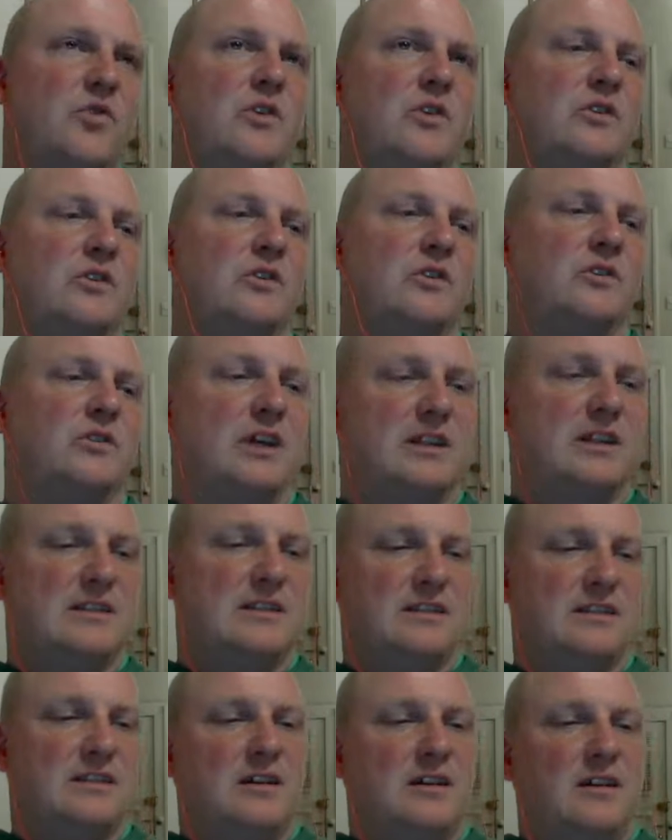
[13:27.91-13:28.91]
So that's
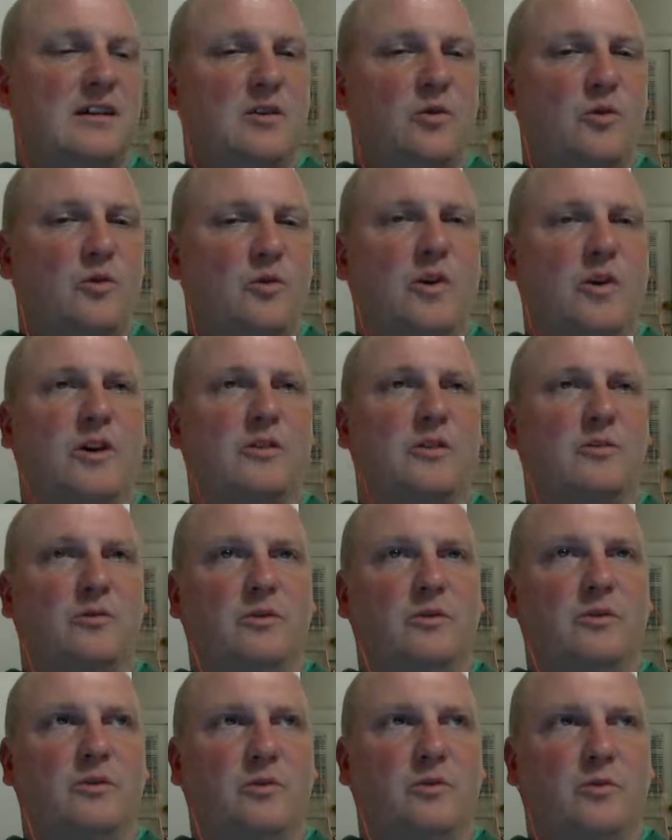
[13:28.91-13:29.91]
one
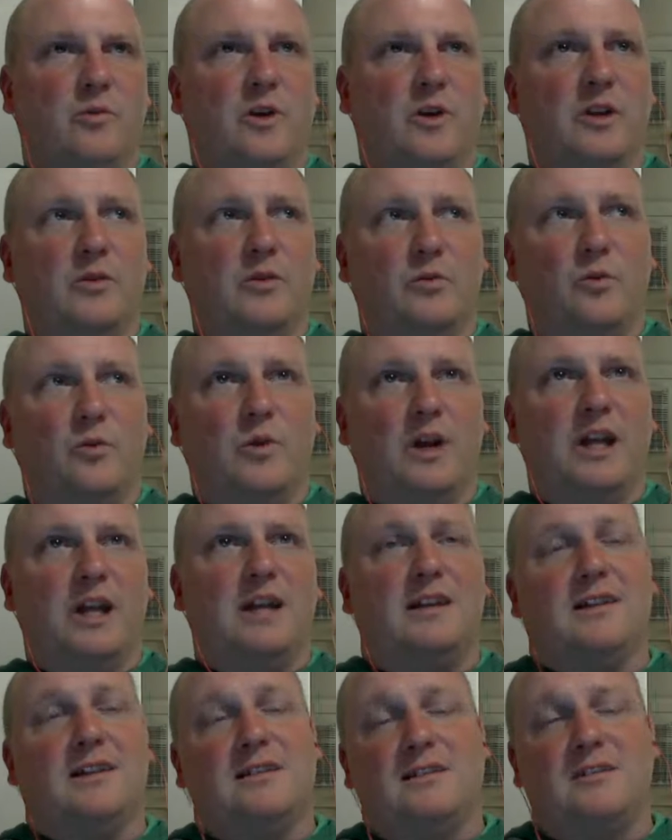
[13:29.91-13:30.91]
way,
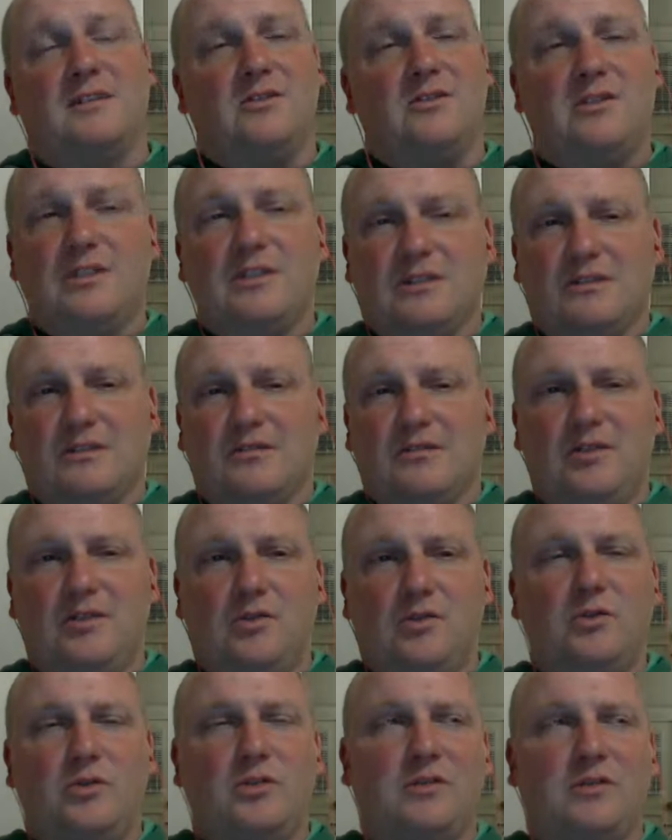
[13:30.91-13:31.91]
because you
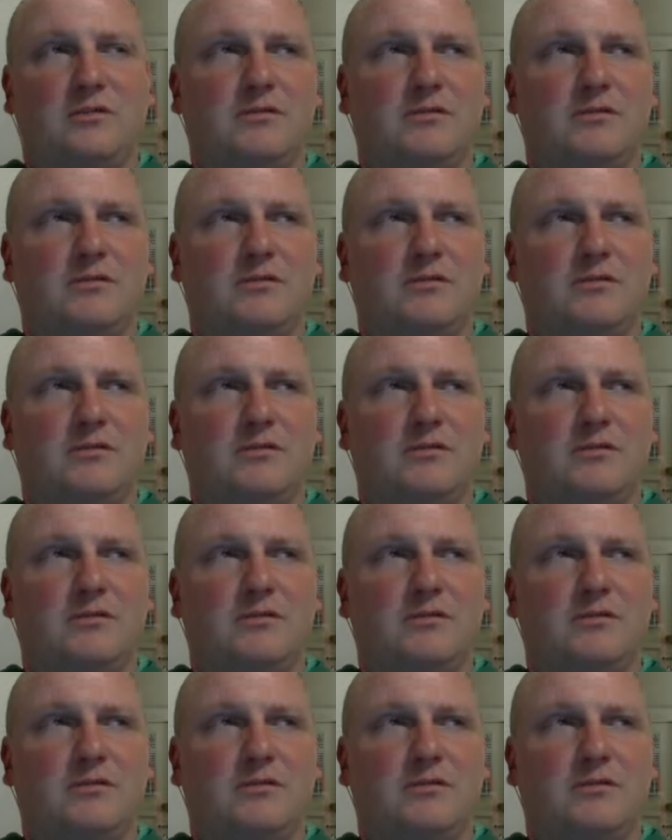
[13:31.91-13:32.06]
can